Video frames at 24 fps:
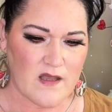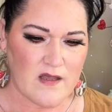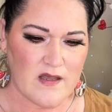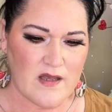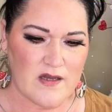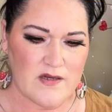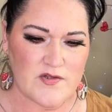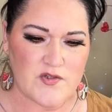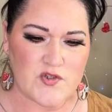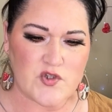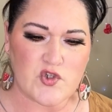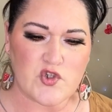
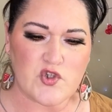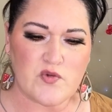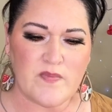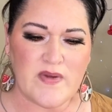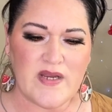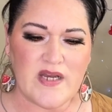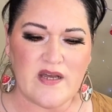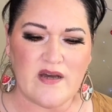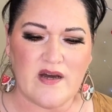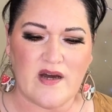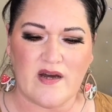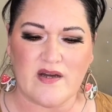Social
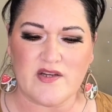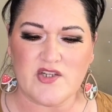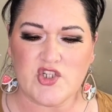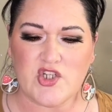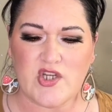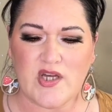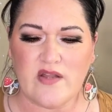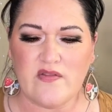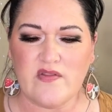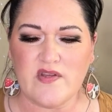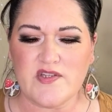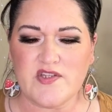media
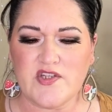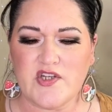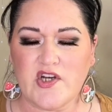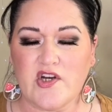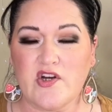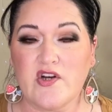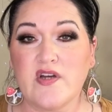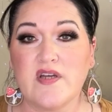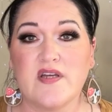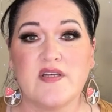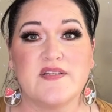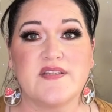hashtag this
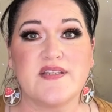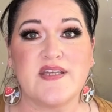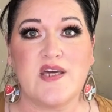year is